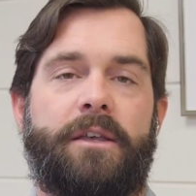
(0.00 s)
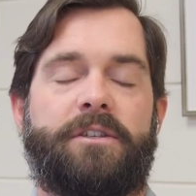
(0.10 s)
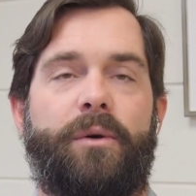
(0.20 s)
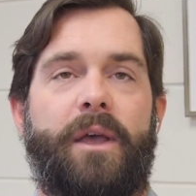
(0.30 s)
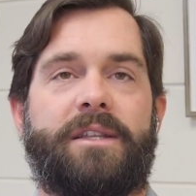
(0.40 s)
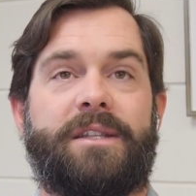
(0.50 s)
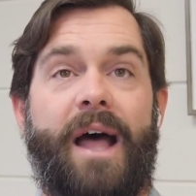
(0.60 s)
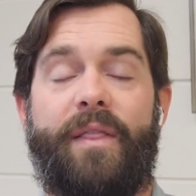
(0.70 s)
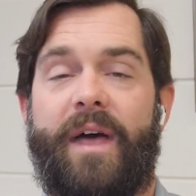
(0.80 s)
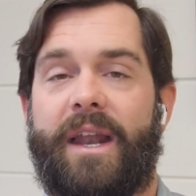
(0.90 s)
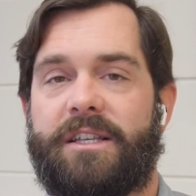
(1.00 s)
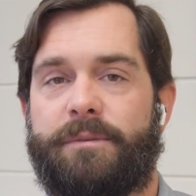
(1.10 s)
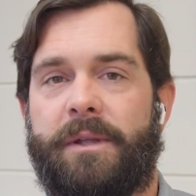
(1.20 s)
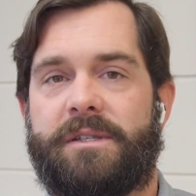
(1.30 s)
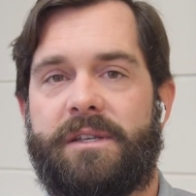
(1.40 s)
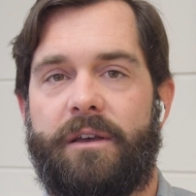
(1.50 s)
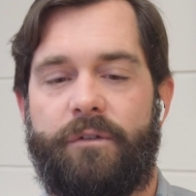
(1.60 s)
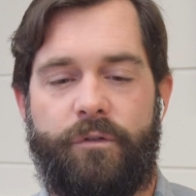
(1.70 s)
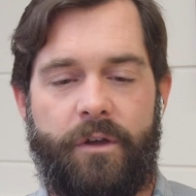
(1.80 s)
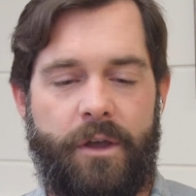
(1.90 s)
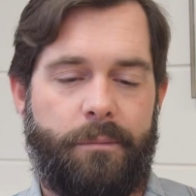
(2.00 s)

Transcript: So it's not that expensive,